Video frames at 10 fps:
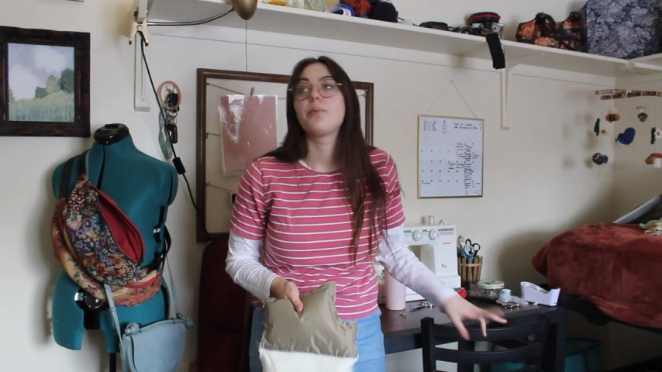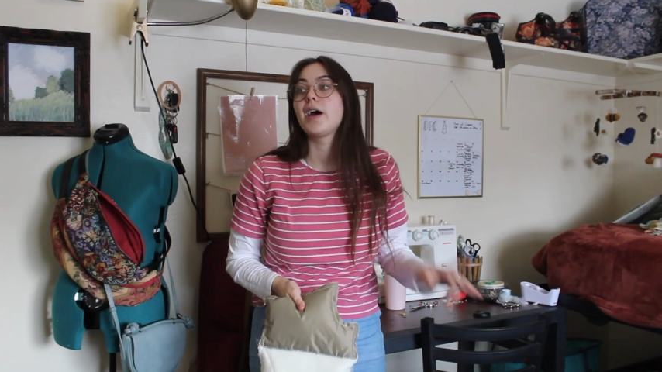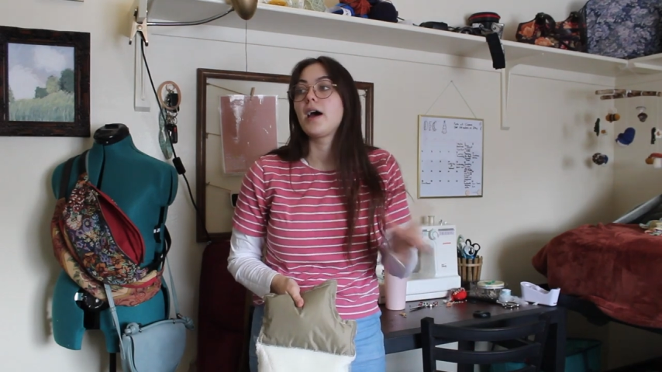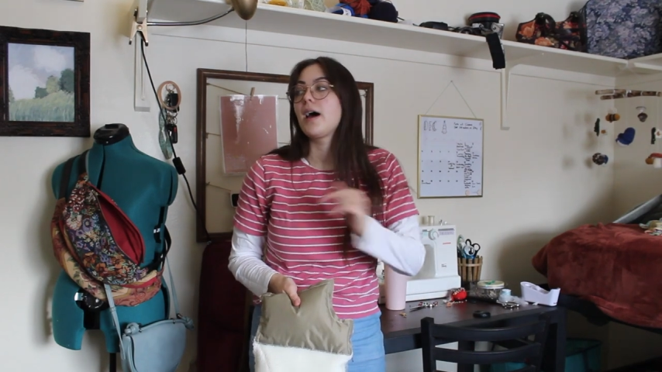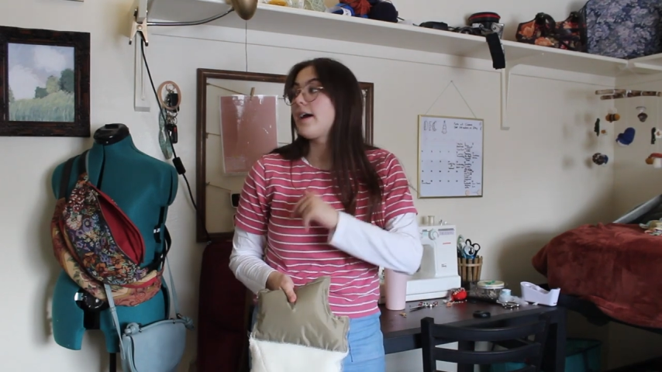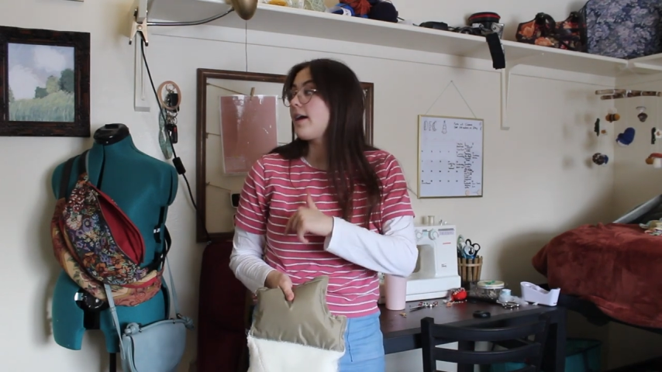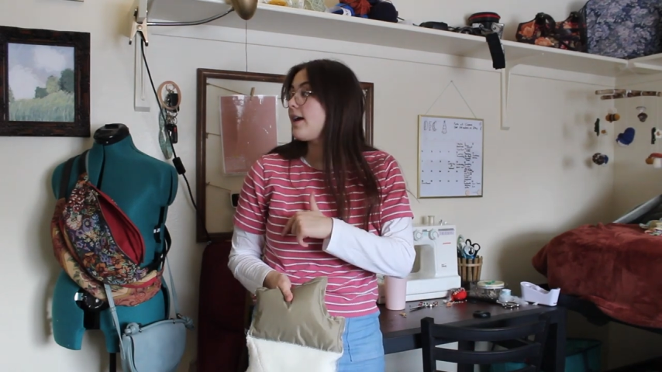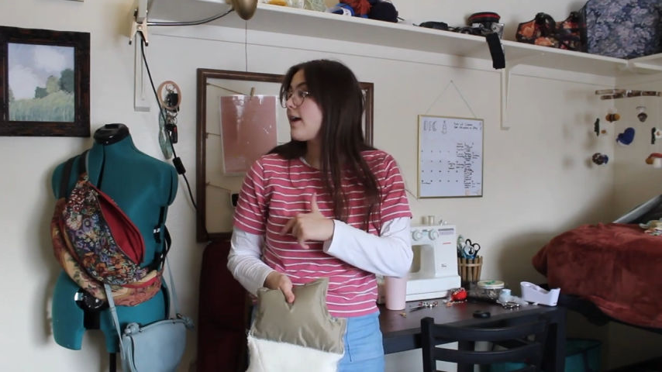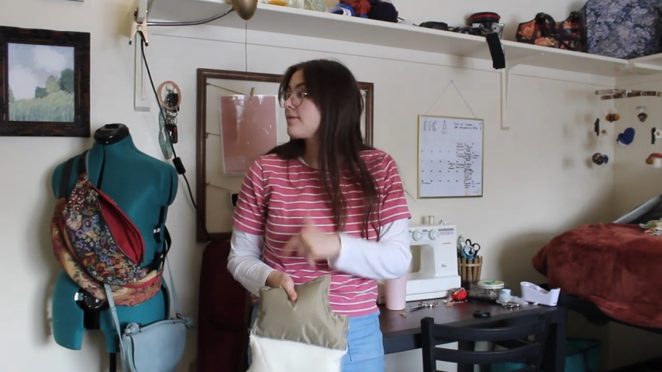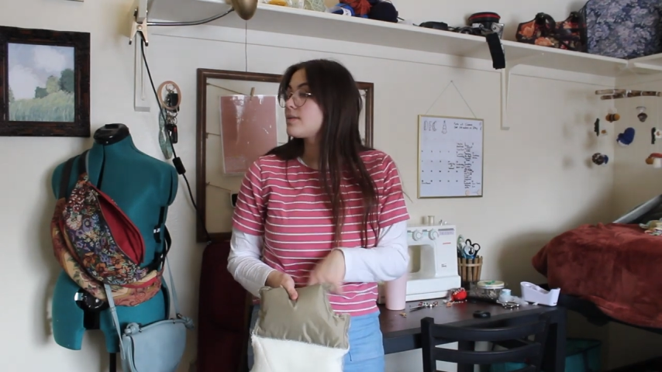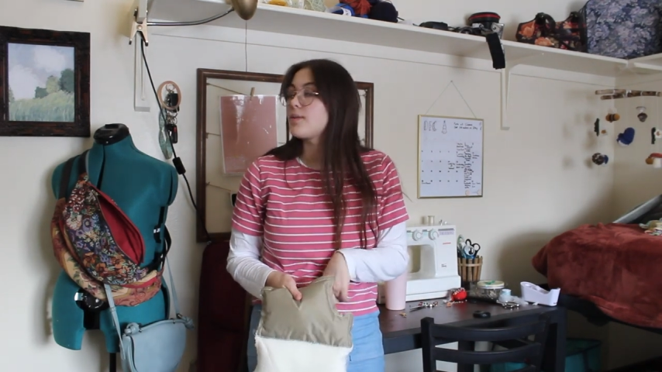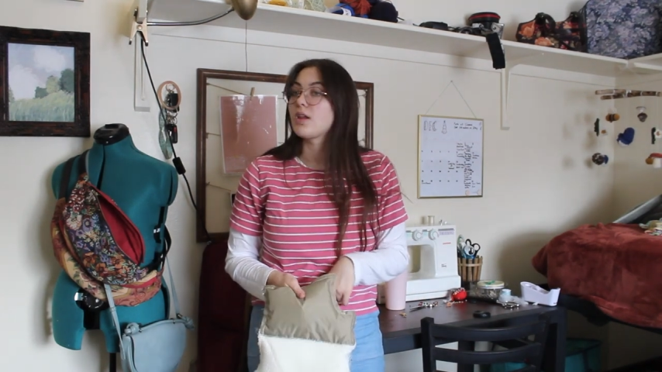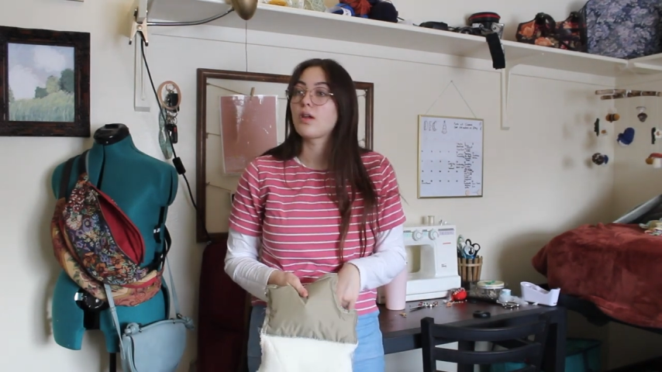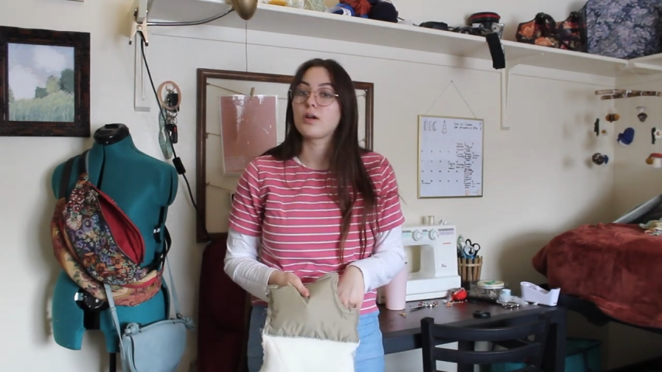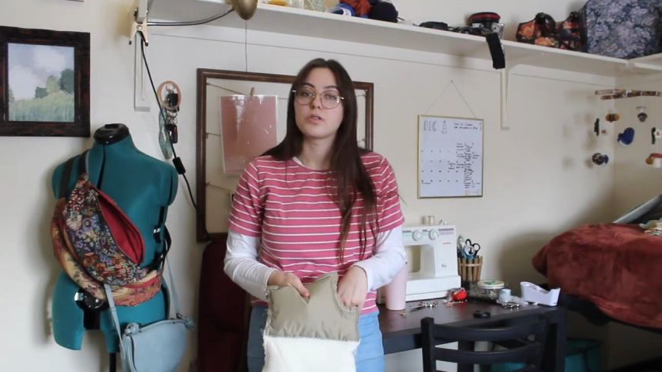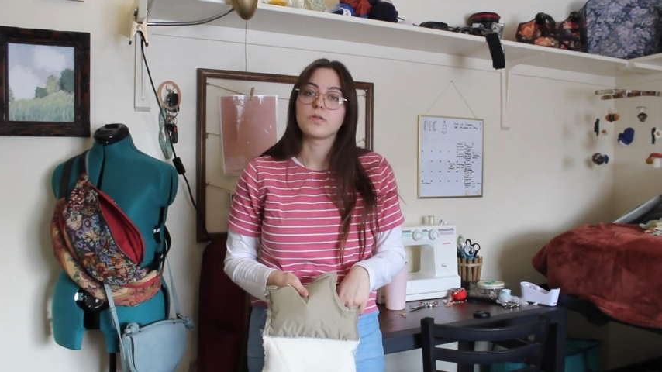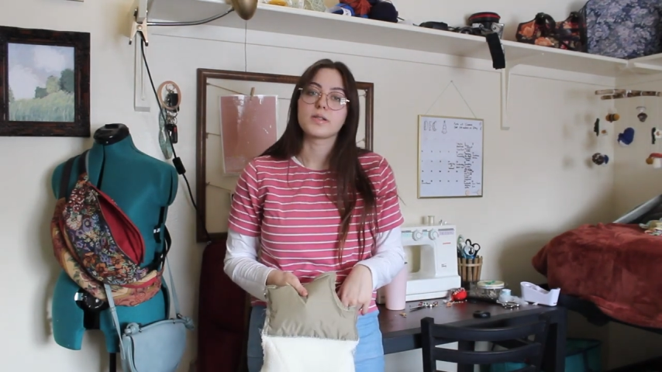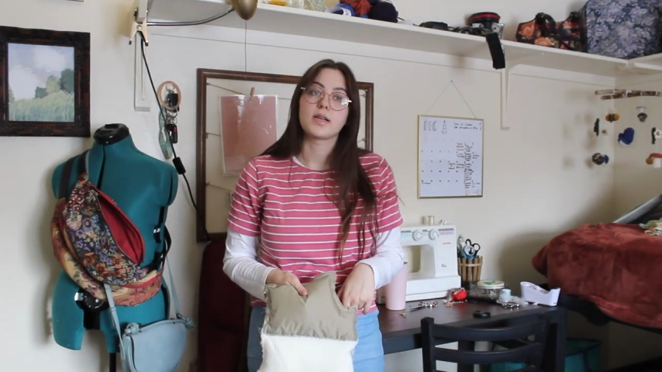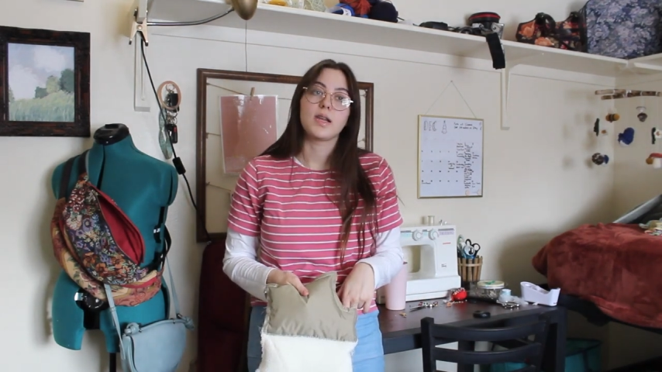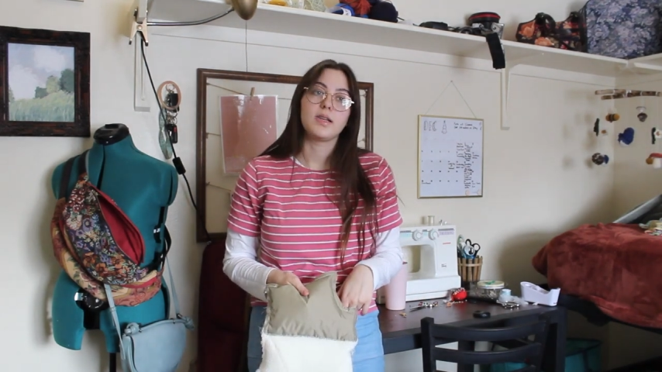but I have some other
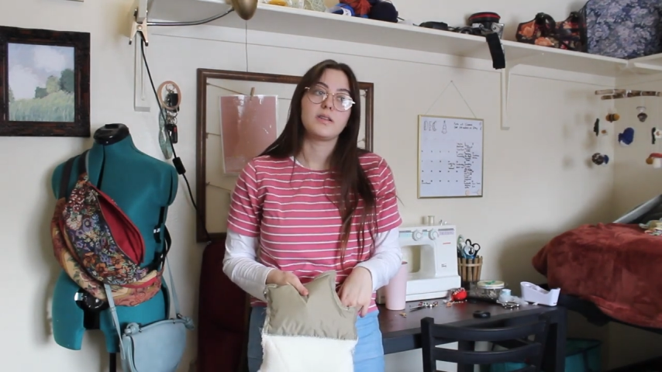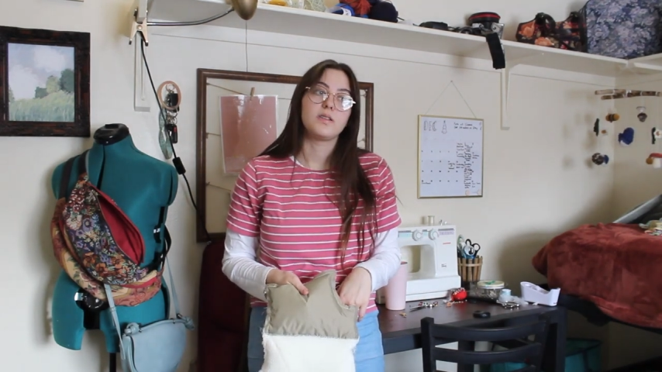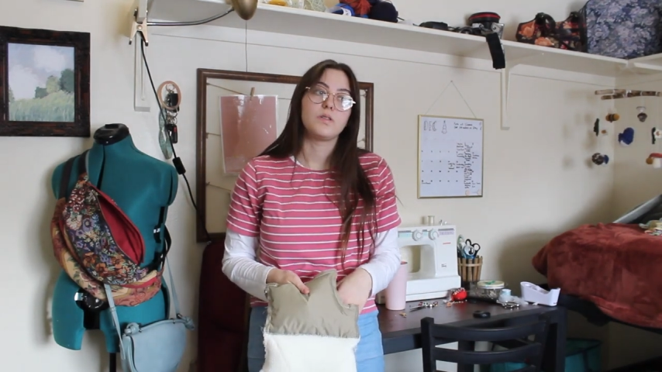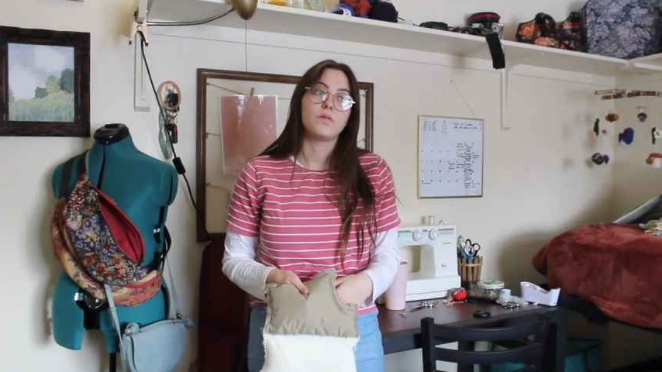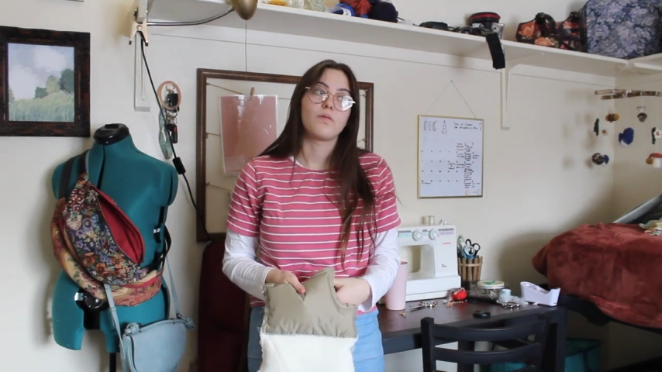chores I need to do